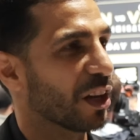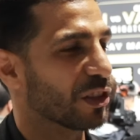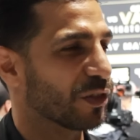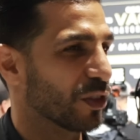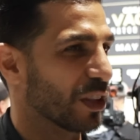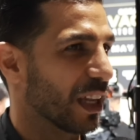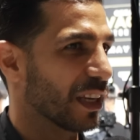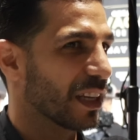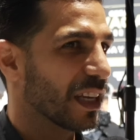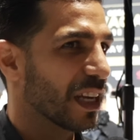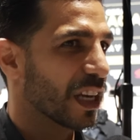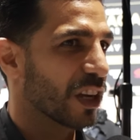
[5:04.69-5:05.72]
I just feel that
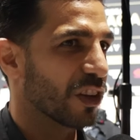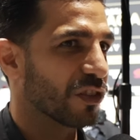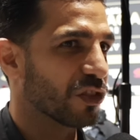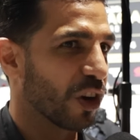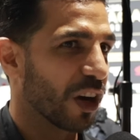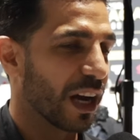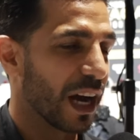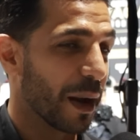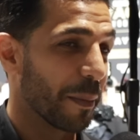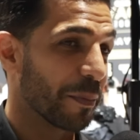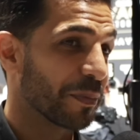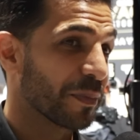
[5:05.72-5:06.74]
because
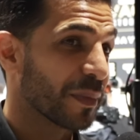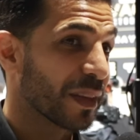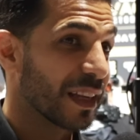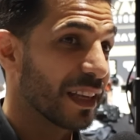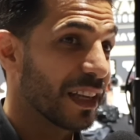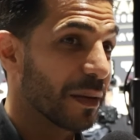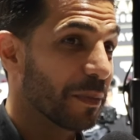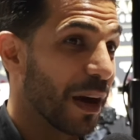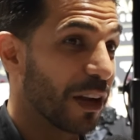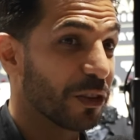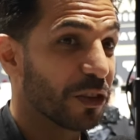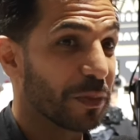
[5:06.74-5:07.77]
Jai
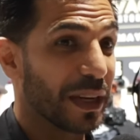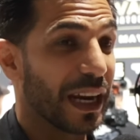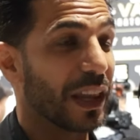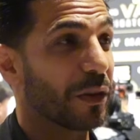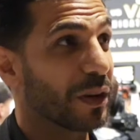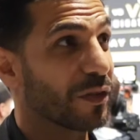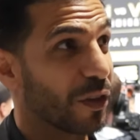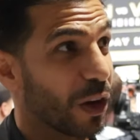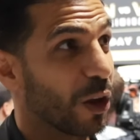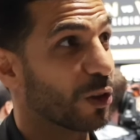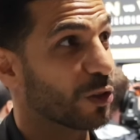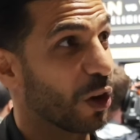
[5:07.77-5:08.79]
Badu's been out of the ring for a
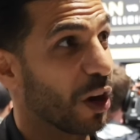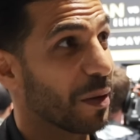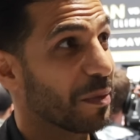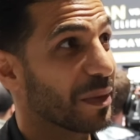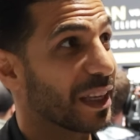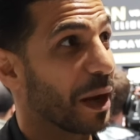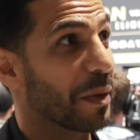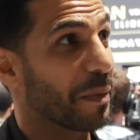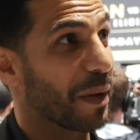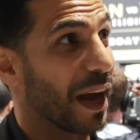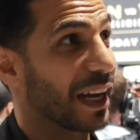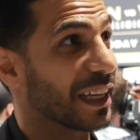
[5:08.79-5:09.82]
long time, coming
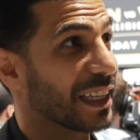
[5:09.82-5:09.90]
back.